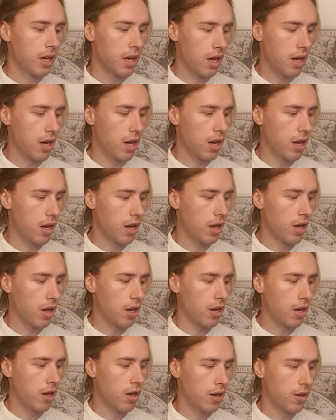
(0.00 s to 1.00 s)

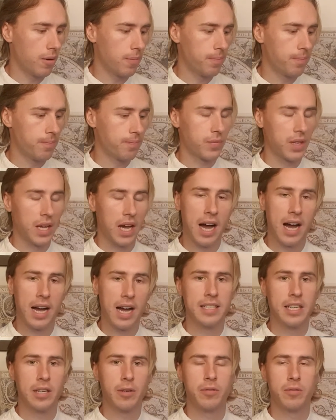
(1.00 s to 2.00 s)

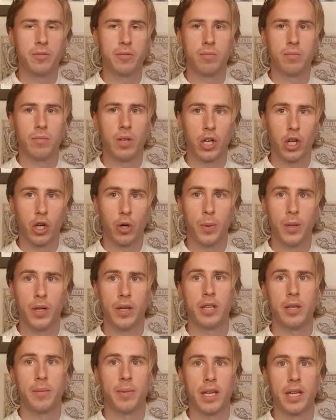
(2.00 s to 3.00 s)
I did a couple
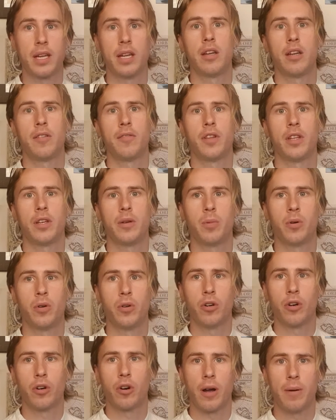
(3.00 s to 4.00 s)
in the beginning of the
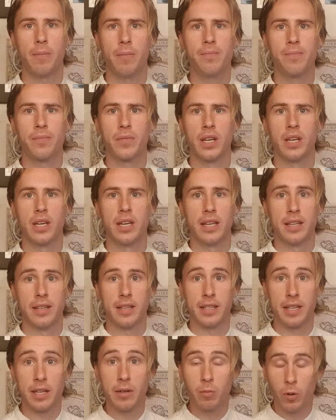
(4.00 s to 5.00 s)
program.
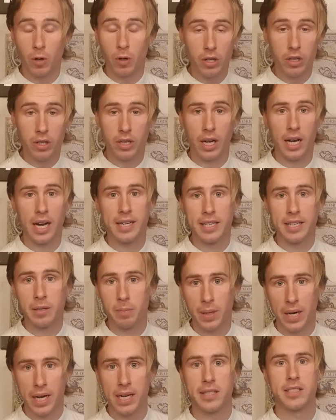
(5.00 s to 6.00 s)
They did work. I
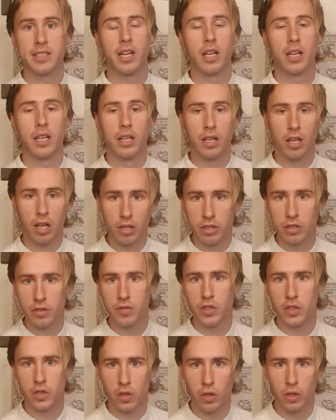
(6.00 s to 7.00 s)
did pass a lot
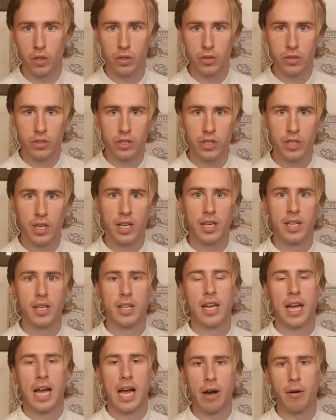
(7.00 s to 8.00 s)
of stones.
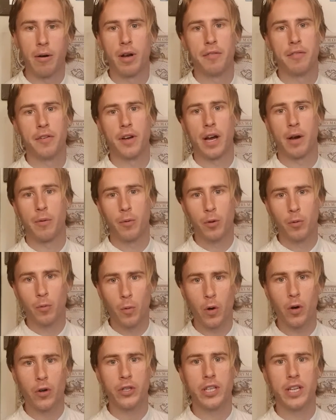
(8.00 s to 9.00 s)
However, I will
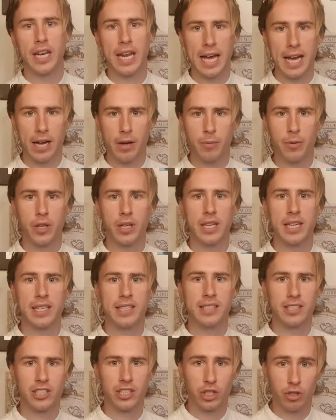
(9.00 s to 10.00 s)
warn you now that it
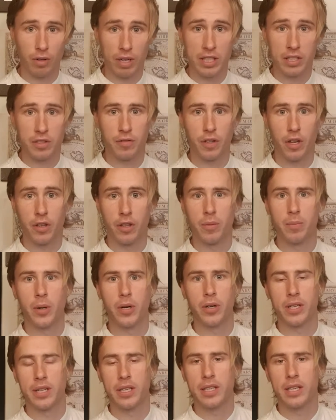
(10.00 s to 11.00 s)
is stressful on the
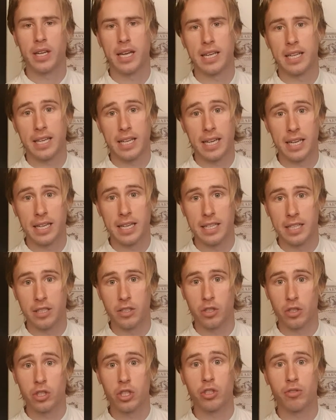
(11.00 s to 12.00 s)
body, and it
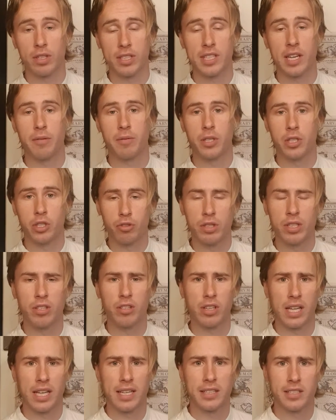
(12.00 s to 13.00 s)
does stress out the adrenal
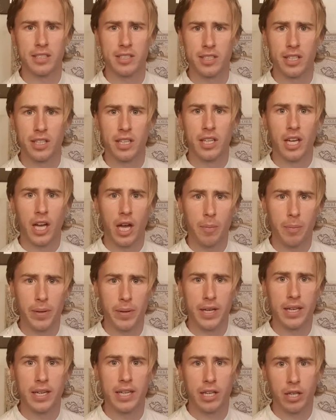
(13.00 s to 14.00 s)
glands a bit,
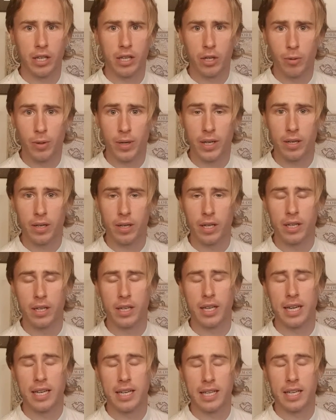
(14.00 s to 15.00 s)
and it
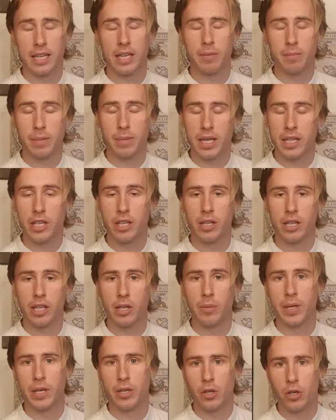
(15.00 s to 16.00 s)
can make you a little
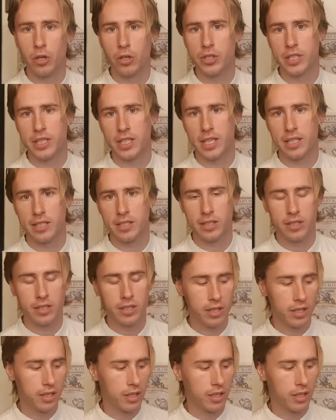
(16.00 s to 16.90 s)
bit nauseated.